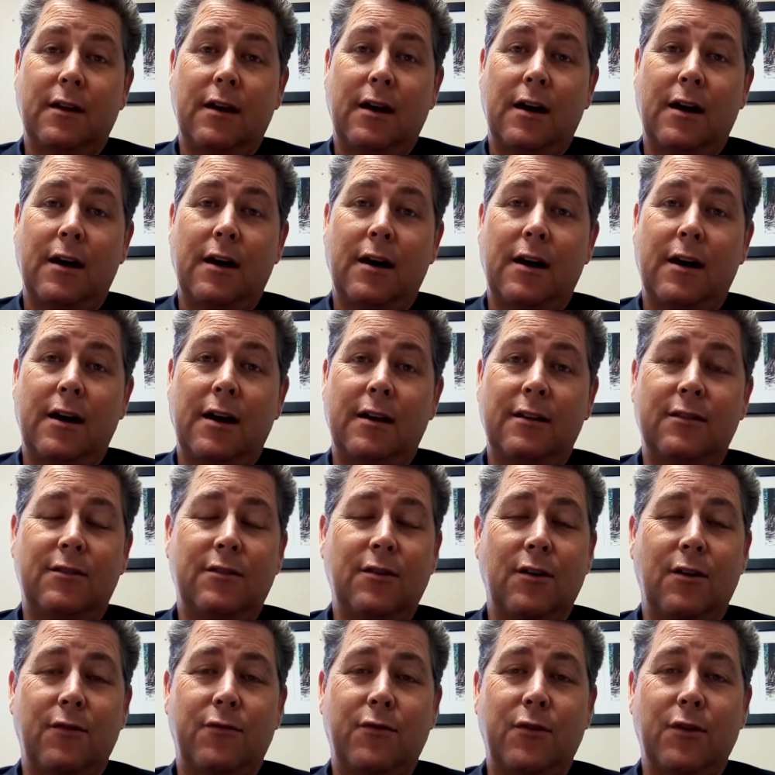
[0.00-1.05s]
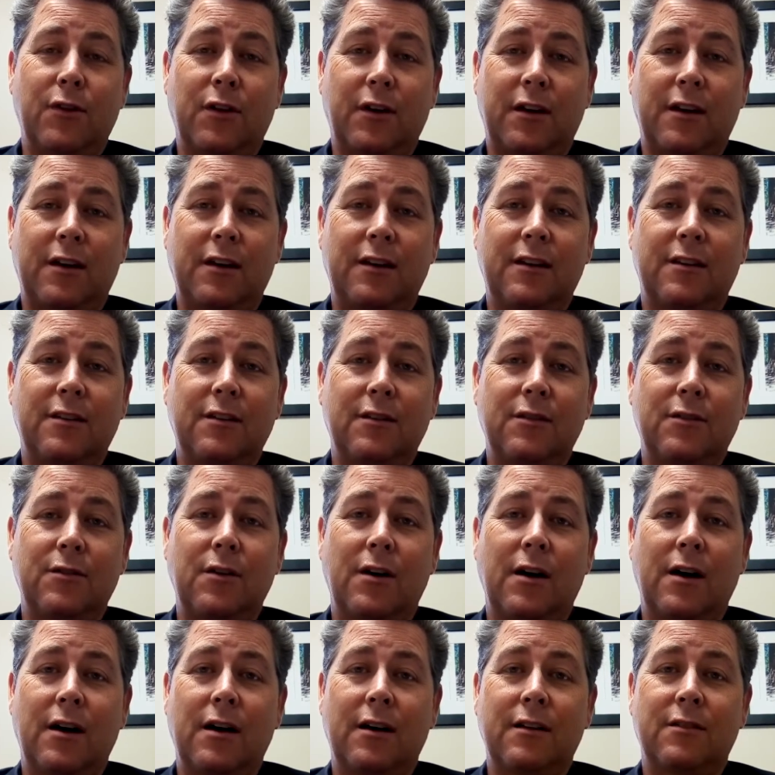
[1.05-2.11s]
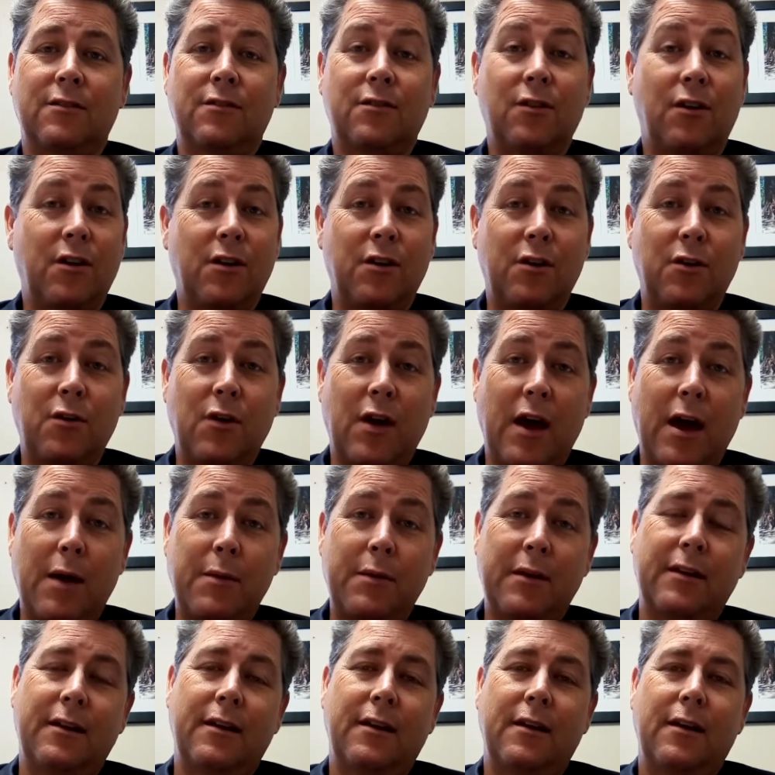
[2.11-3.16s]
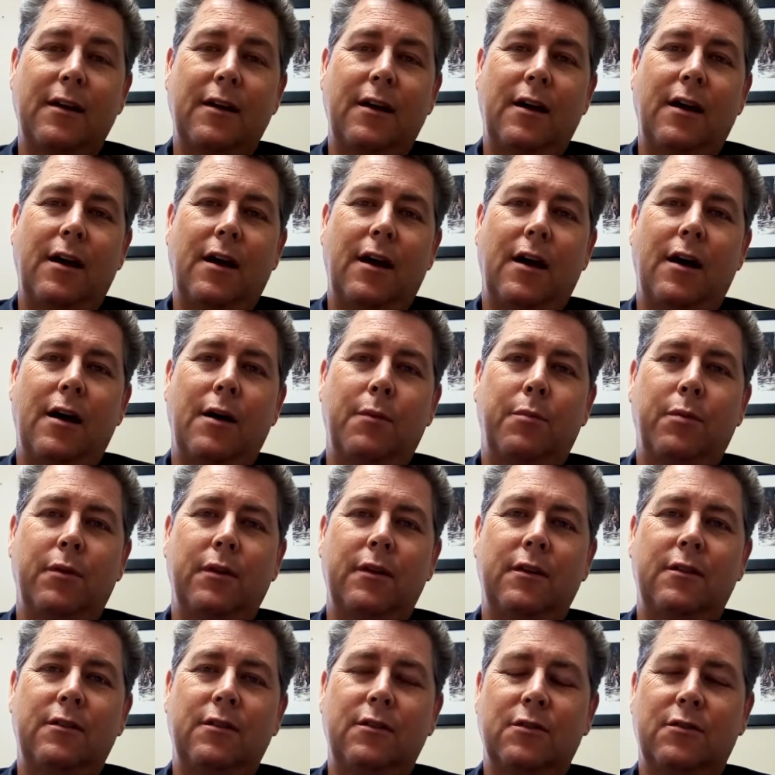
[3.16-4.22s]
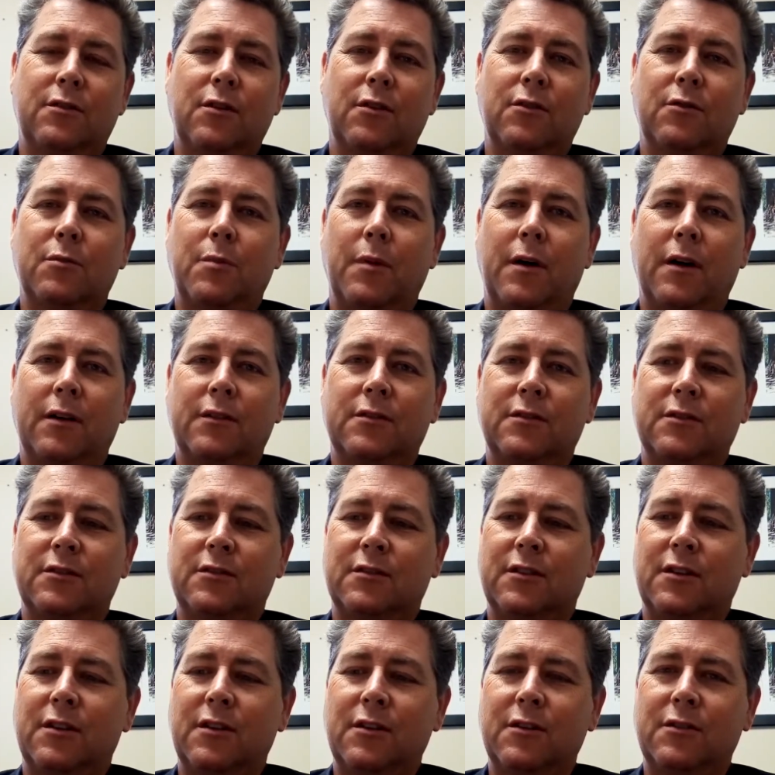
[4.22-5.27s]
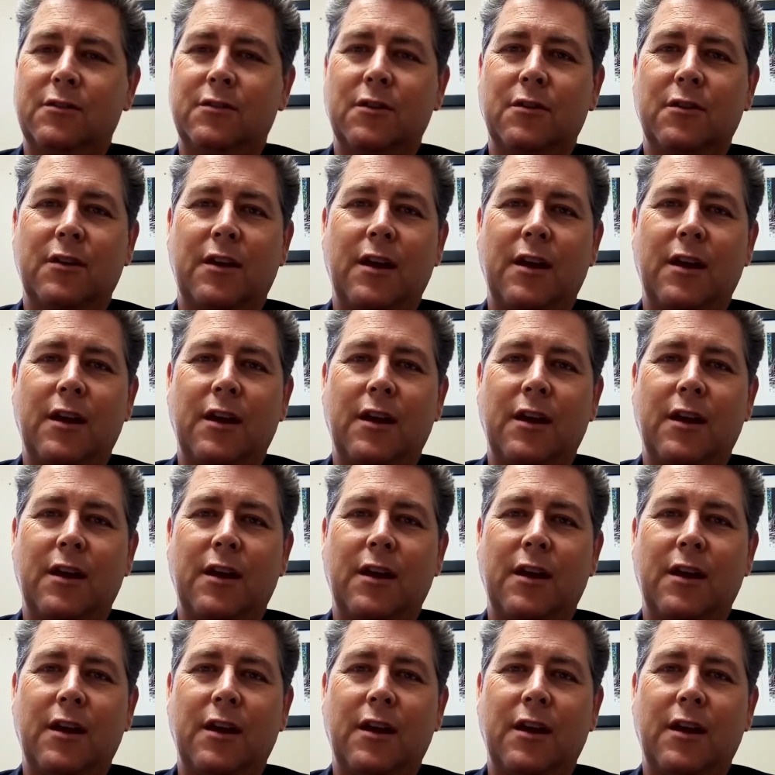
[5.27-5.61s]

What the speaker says: And so if you're looking to start a new habit, please use those boxes to do so, to